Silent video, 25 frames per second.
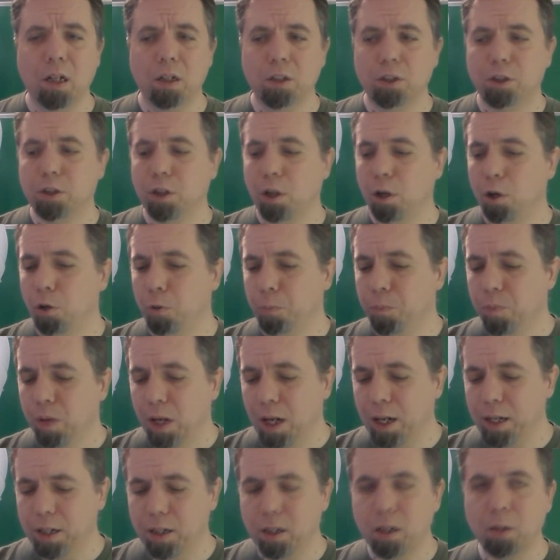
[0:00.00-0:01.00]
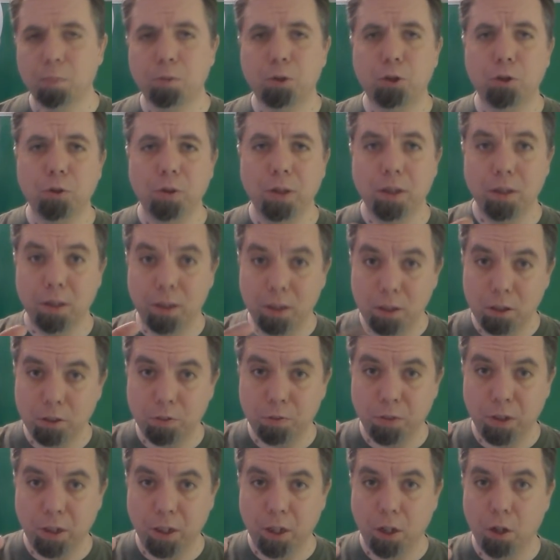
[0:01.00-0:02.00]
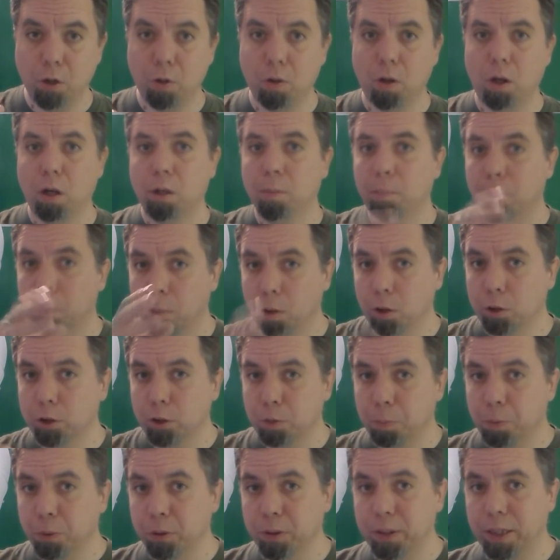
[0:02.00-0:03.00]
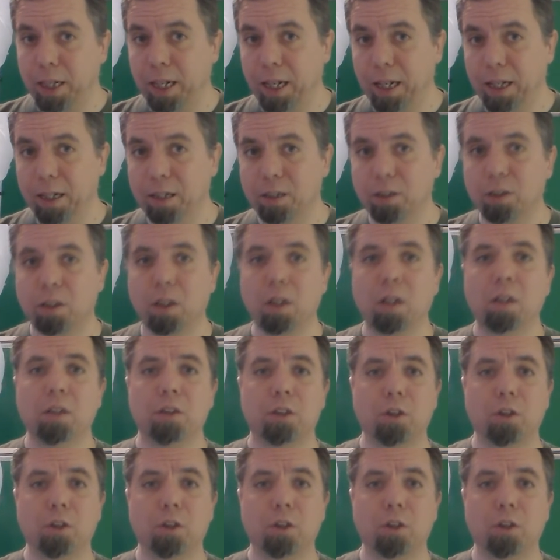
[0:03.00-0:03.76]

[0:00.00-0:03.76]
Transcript: So I ended up shooting this video on multiple days,